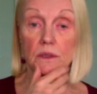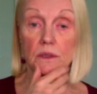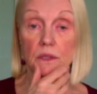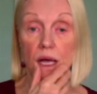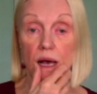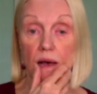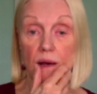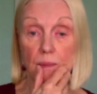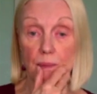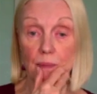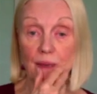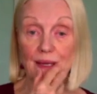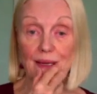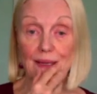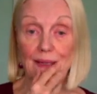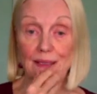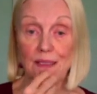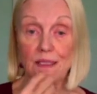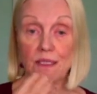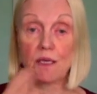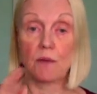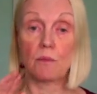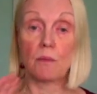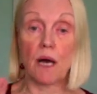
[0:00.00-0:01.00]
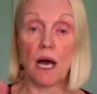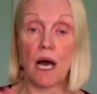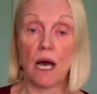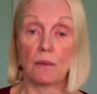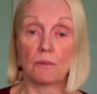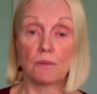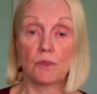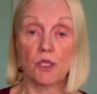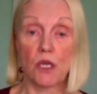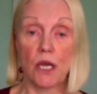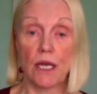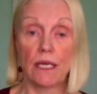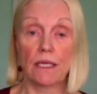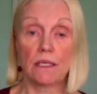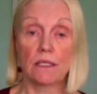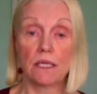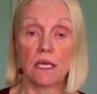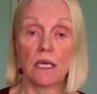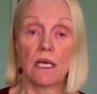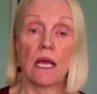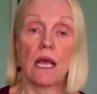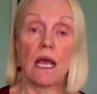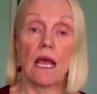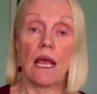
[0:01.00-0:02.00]
I'll pick some object,
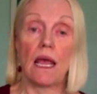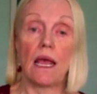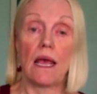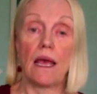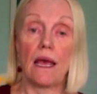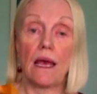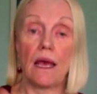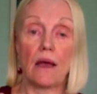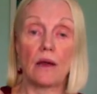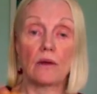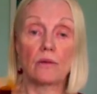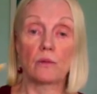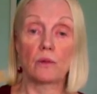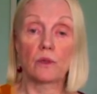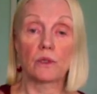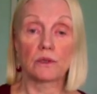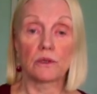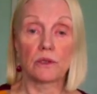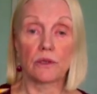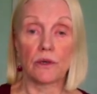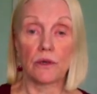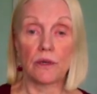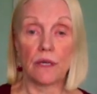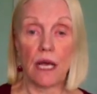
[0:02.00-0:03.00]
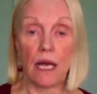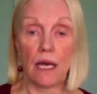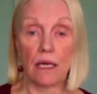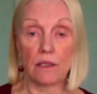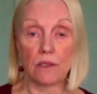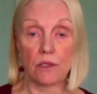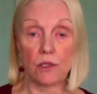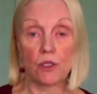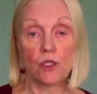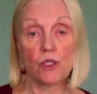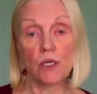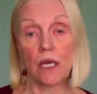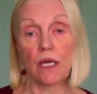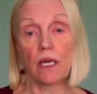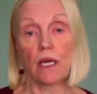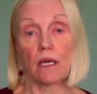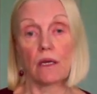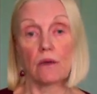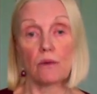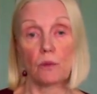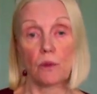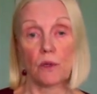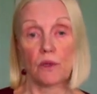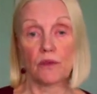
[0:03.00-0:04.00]
and we'll learn how to
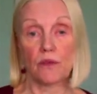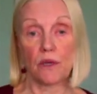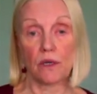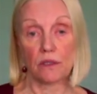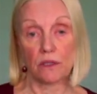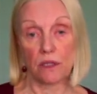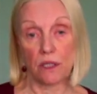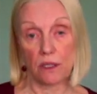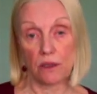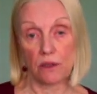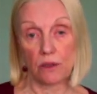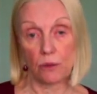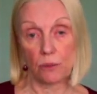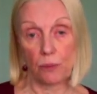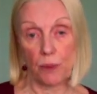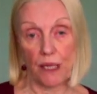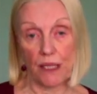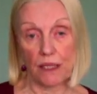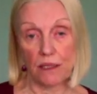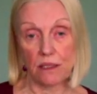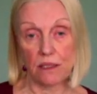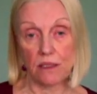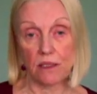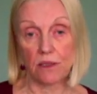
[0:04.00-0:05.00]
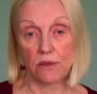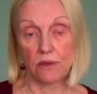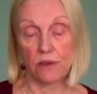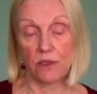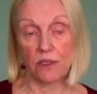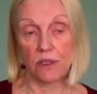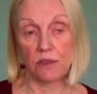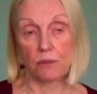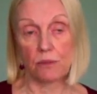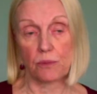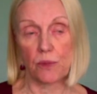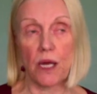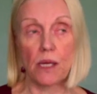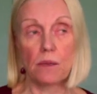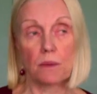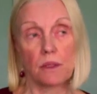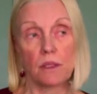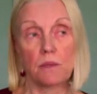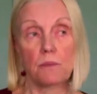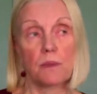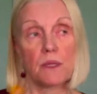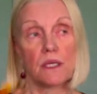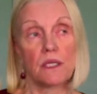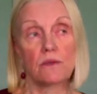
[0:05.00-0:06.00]
shade with our color pencils, and
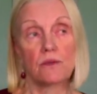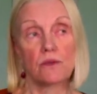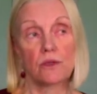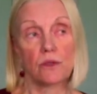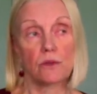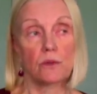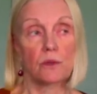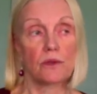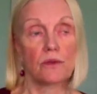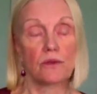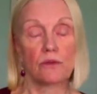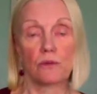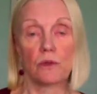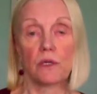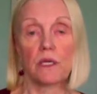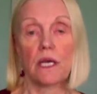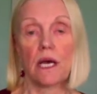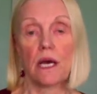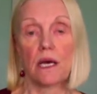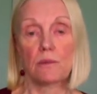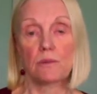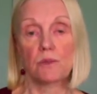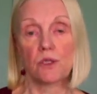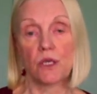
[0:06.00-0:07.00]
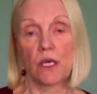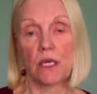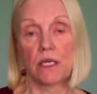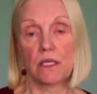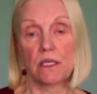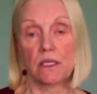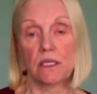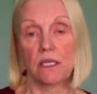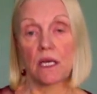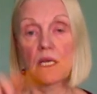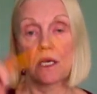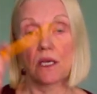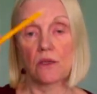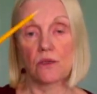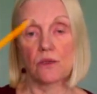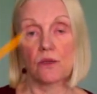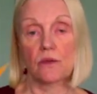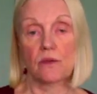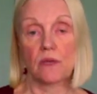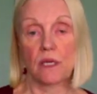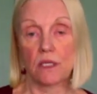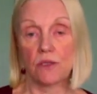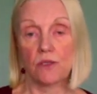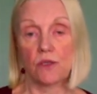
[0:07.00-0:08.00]
probably be 2 or 3 objects so
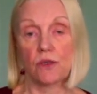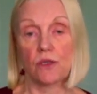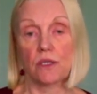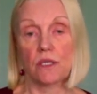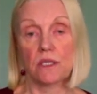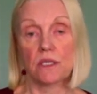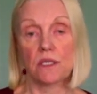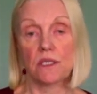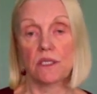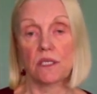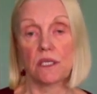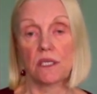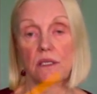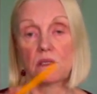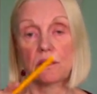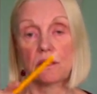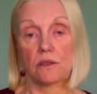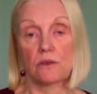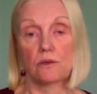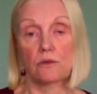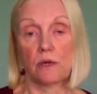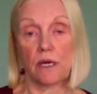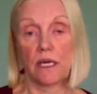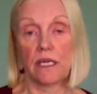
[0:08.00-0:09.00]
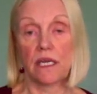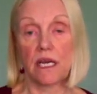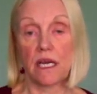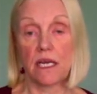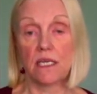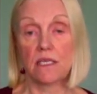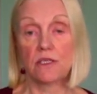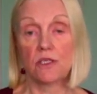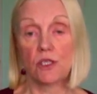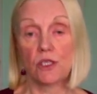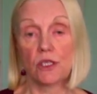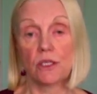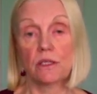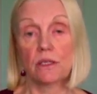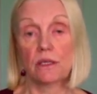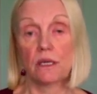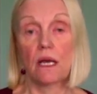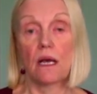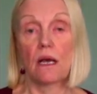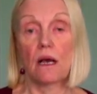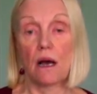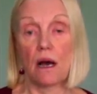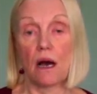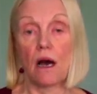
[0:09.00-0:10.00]
that you can see the gradation
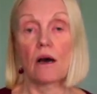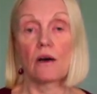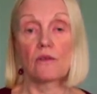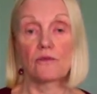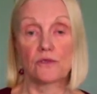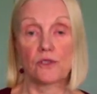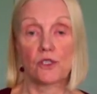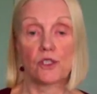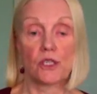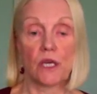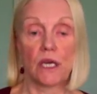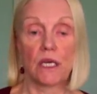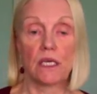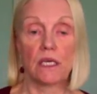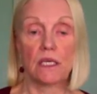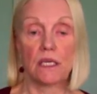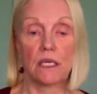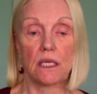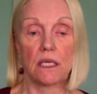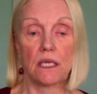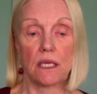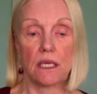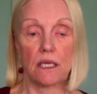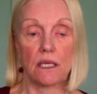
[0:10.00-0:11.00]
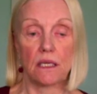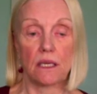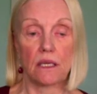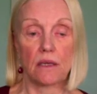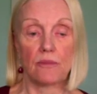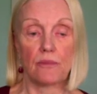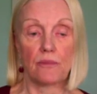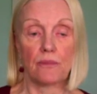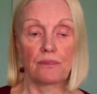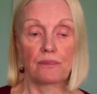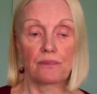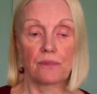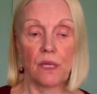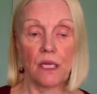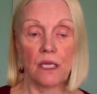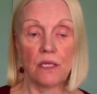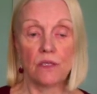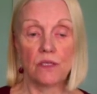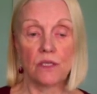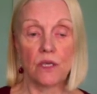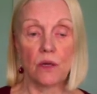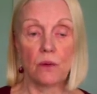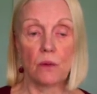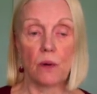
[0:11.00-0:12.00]
of shading in it.
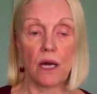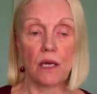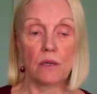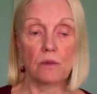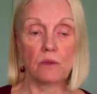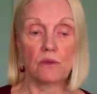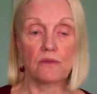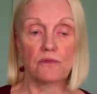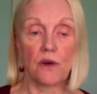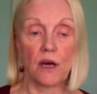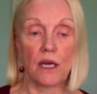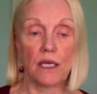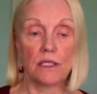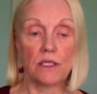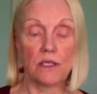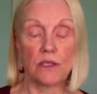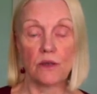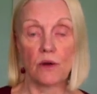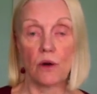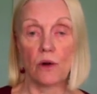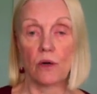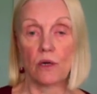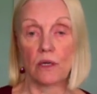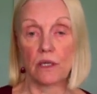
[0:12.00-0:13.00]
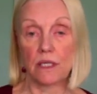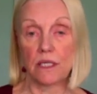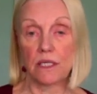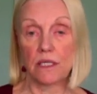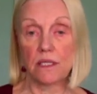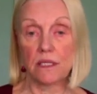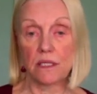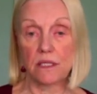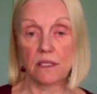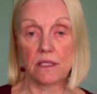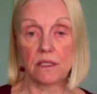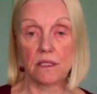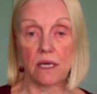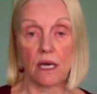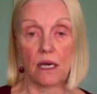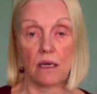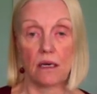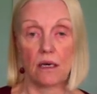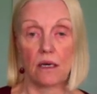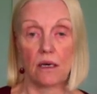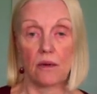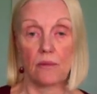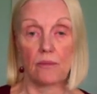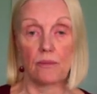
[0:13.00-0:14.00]
So I will find an artist
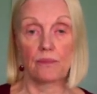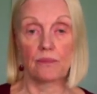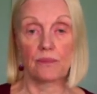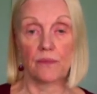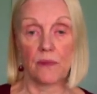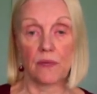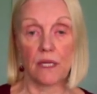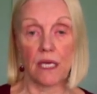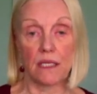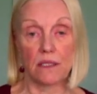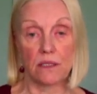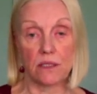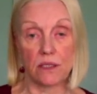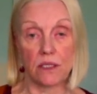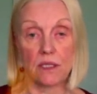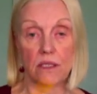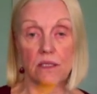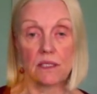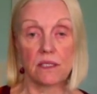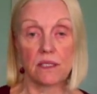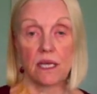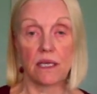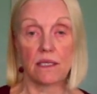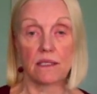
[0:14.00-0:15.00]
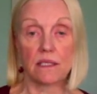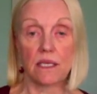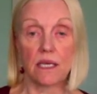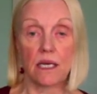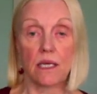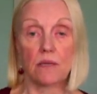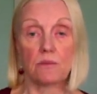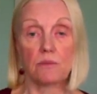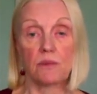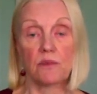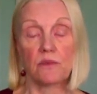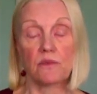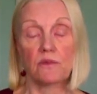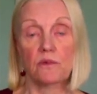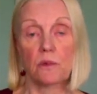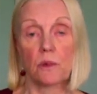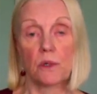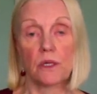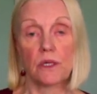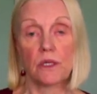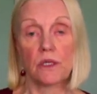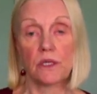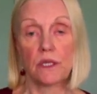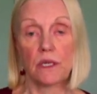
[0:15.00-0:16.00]
that does that type of
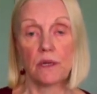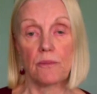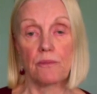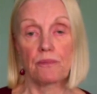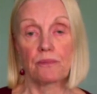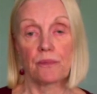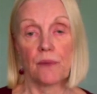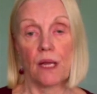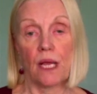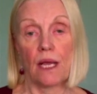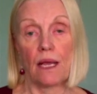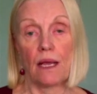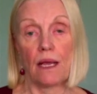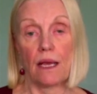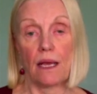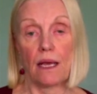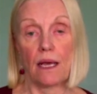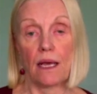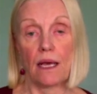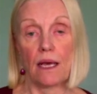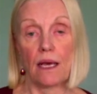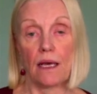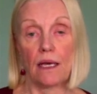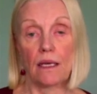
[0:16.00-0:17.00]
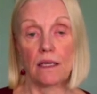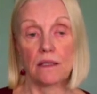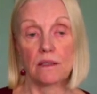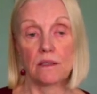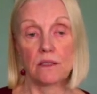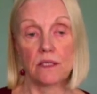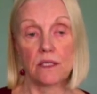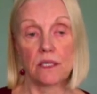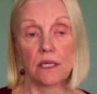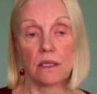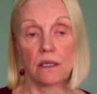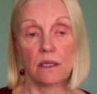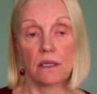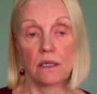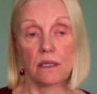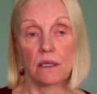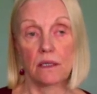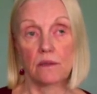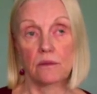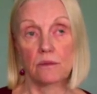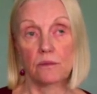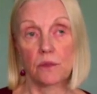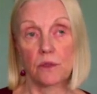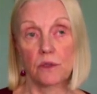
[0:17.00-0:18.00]
work, and
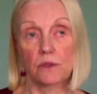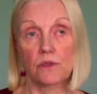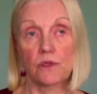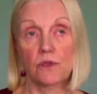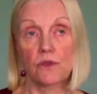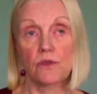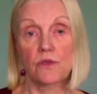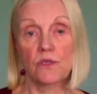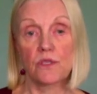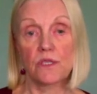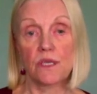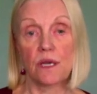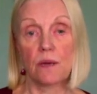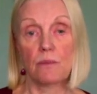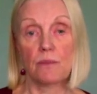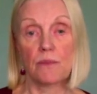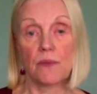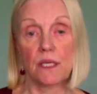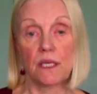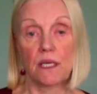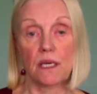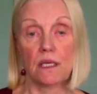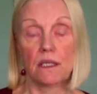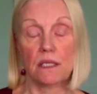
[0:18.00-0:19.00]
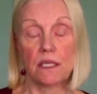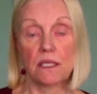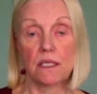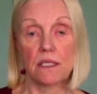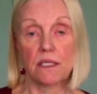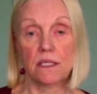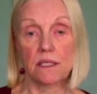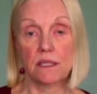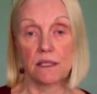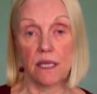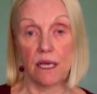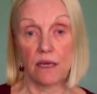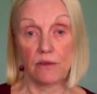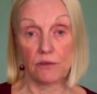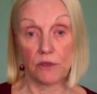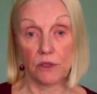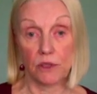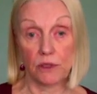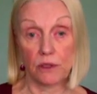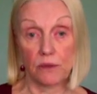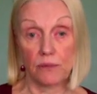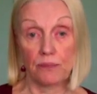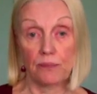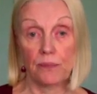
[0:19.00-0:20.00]
we'll do something on his
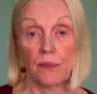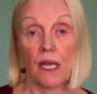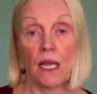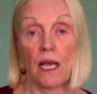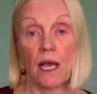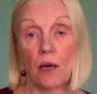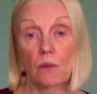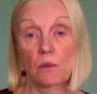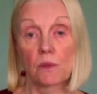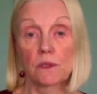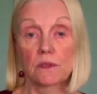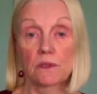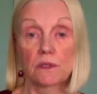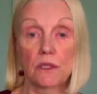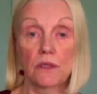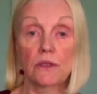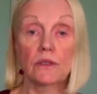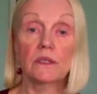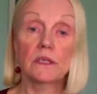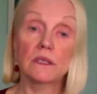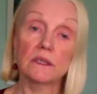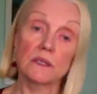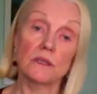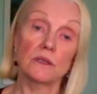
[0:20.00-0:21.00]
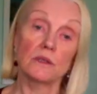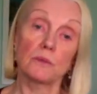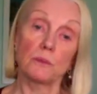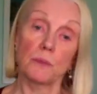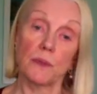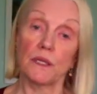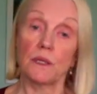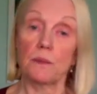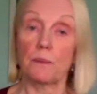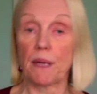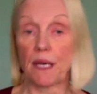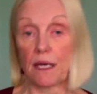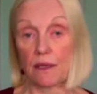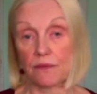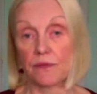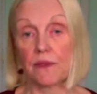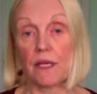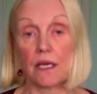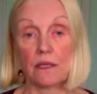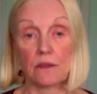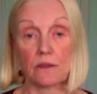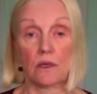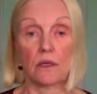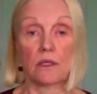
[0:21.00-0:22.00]
level, and we'll learn a little bit about
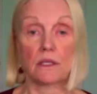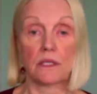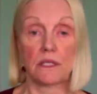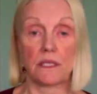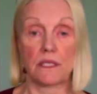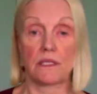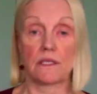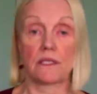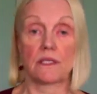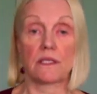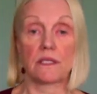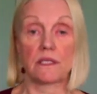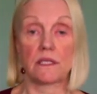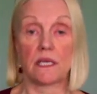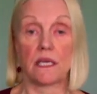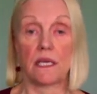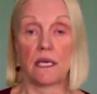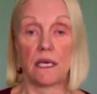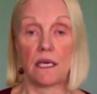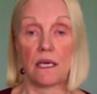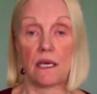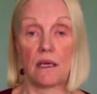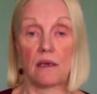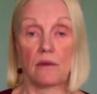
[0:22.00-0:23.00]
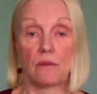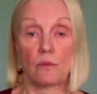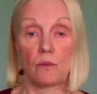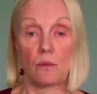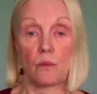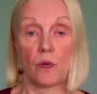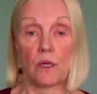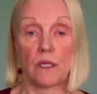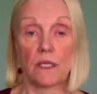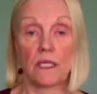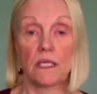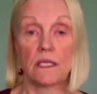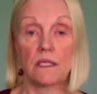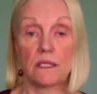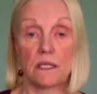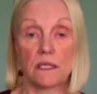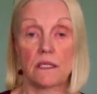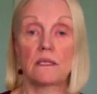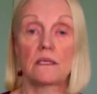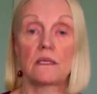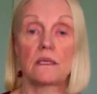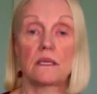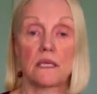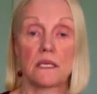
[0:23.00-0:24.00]
that artist and what he
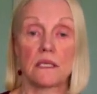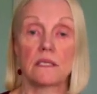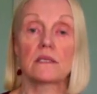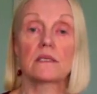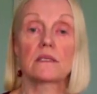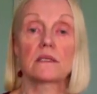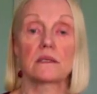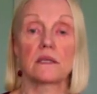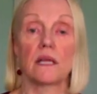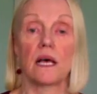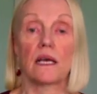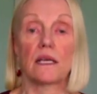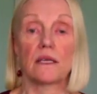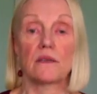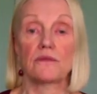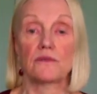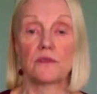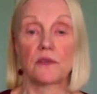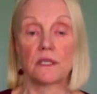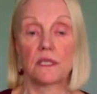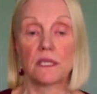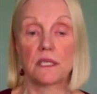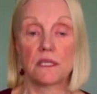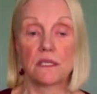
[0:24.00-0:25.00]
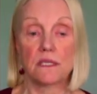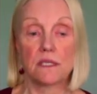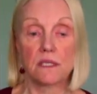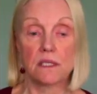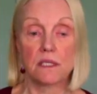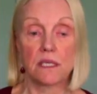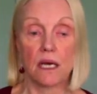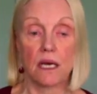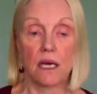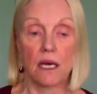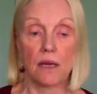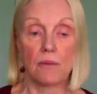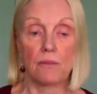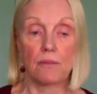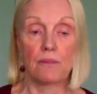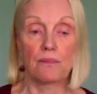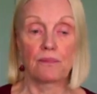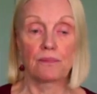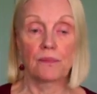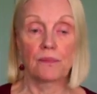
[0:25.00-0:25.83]
did in his life and his time.